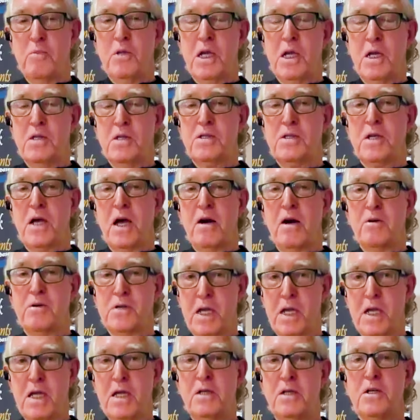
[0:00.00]
some of the
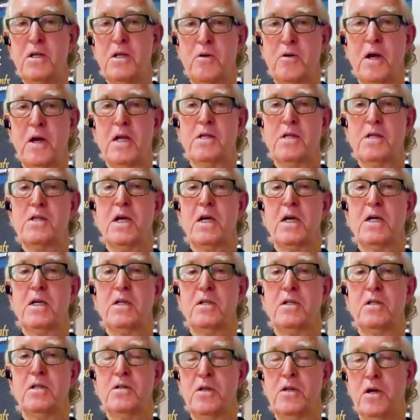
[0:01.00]
insiders into
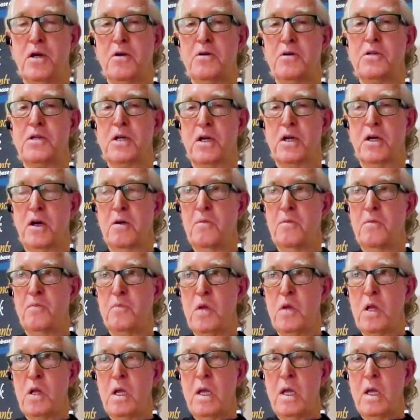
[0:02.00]
transactions years ago
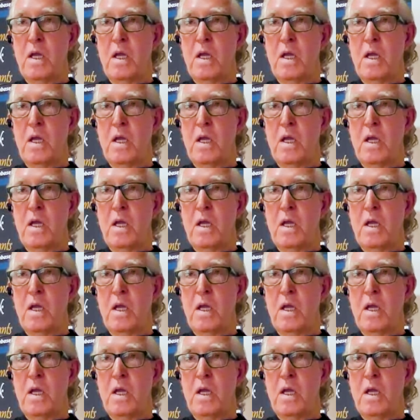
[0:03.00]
